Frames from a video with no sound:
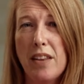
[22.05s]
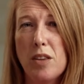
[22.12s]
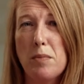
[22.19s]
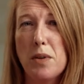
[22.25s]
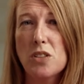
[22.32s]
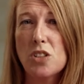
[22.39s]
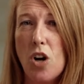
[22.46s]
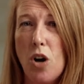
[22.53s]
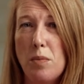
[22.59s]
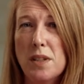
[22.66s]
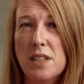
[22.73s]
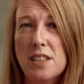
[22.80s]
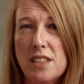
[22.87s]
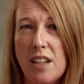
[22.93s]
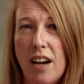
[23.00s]
the most common
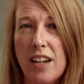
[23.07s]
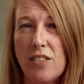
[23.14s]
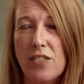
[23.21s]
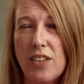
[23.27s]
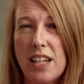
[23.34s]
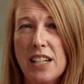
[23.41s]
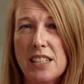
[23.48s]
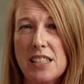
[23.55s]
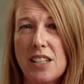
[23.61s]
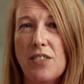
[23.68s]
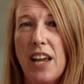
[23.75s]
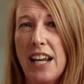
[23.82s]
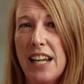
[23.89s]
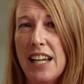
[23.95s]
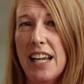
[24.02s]
side effects of
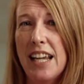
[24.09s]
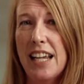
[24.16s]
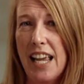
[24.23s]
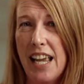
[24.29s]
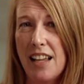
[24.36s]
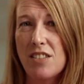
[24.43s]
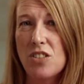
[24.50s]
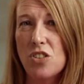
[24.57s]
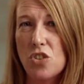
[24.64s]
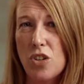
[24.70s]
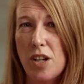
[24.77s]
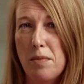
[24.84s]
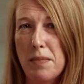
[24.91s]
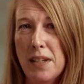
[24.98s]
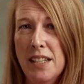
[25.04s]
head and neck cancer
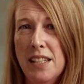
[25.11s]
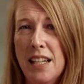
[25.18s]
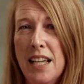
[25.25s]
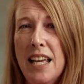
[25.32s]
treatment